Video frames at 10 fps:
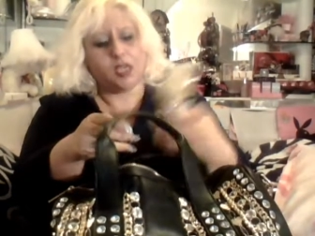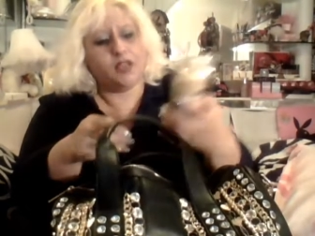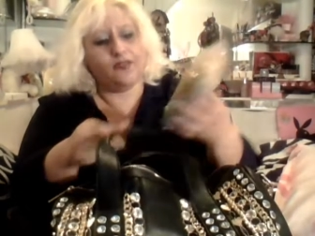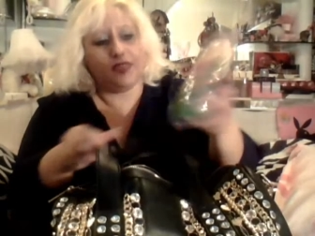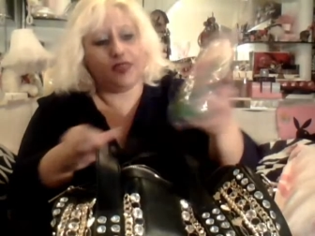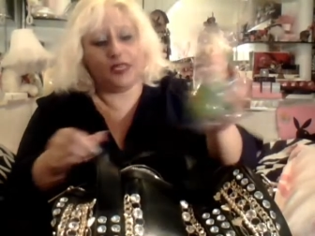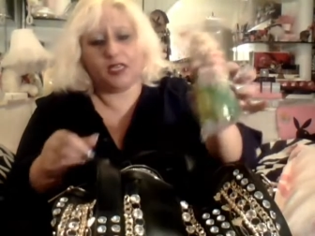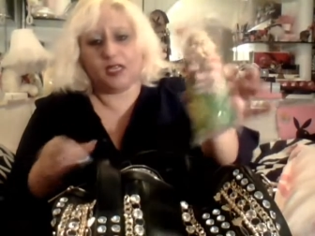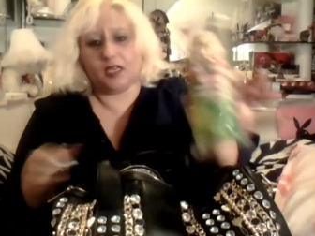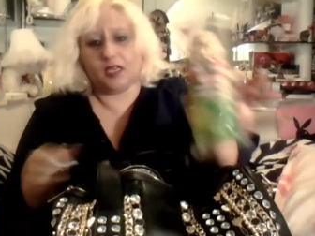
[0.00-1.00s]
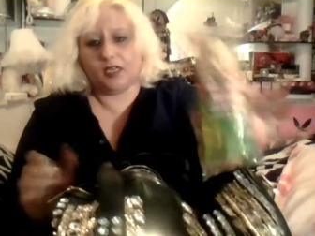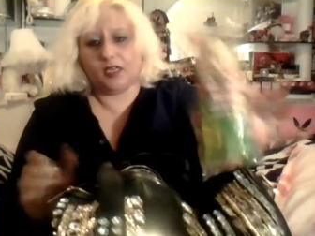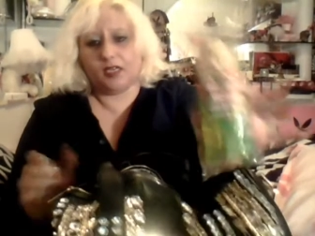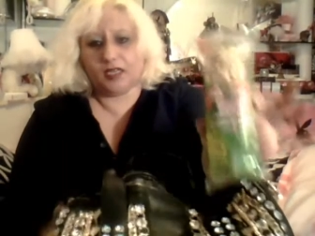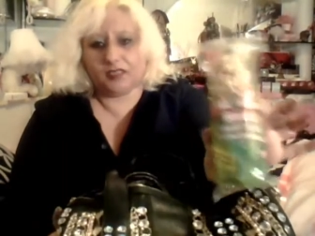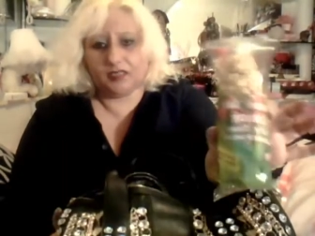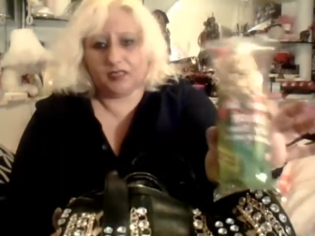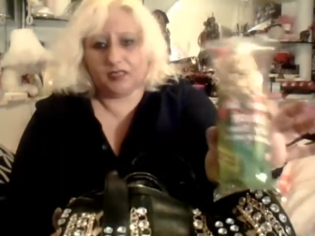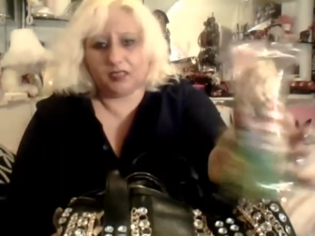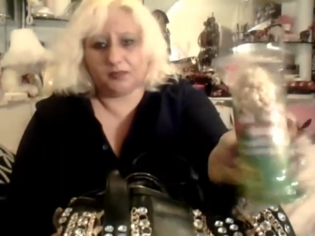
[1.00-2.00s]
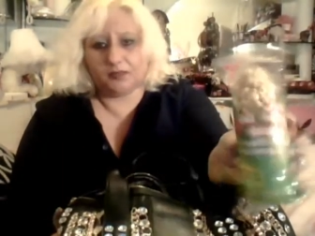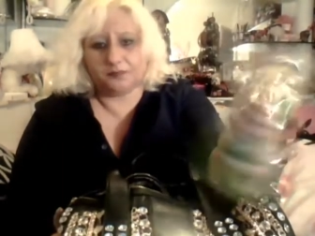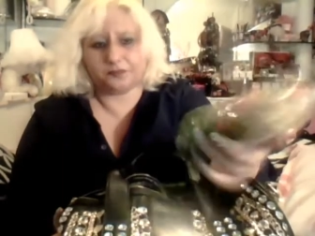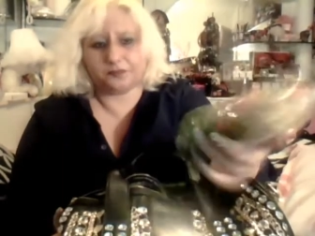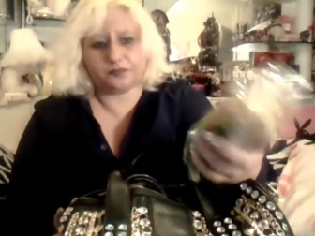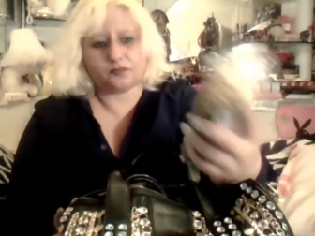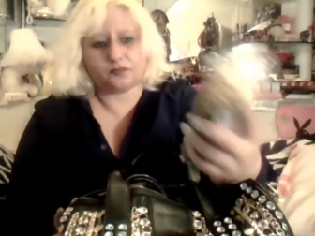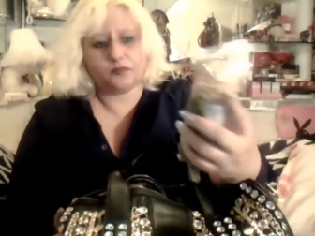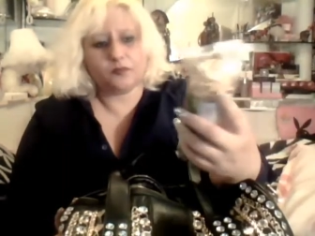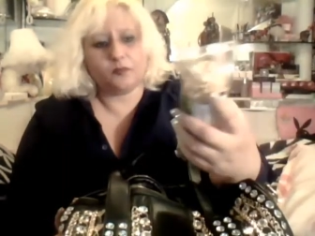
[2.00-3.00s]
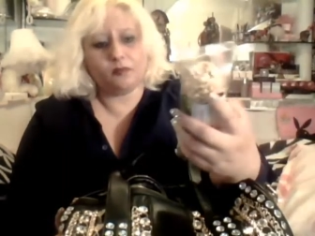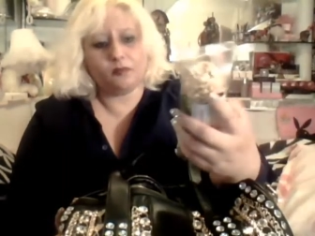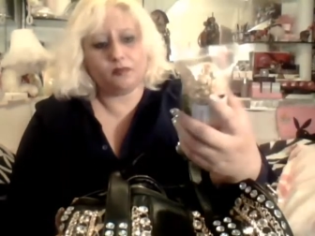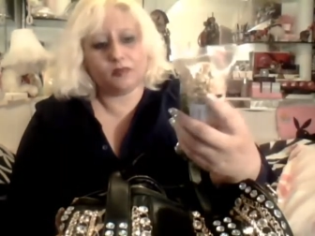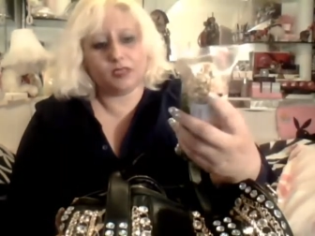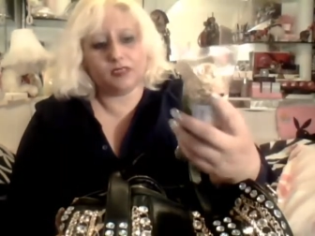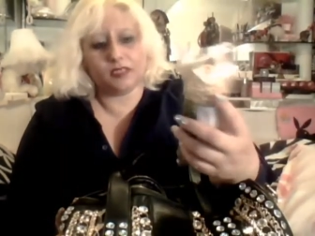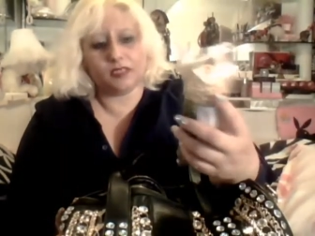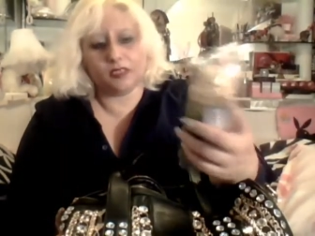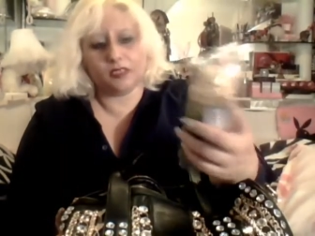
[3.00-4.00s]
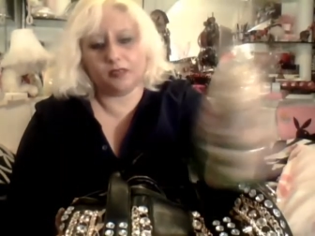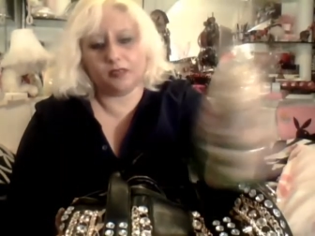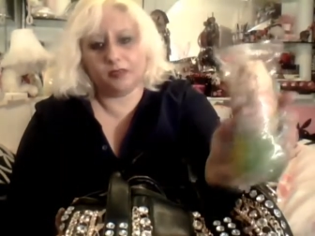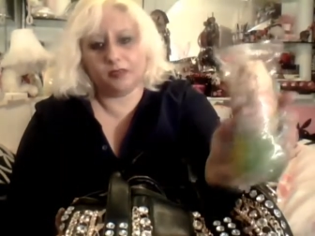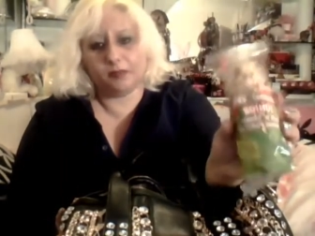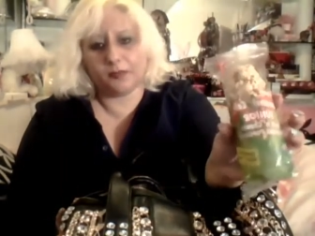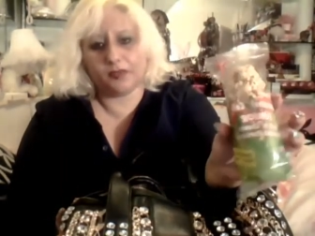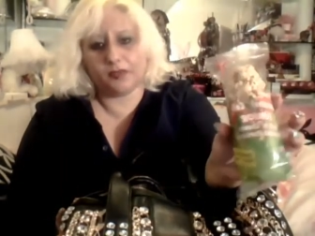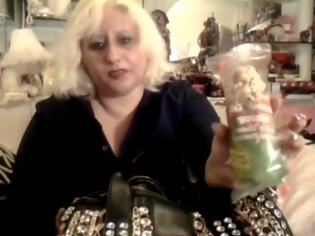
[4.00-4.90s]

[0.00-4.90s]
then I uh, had this um, it's like caramel popcorn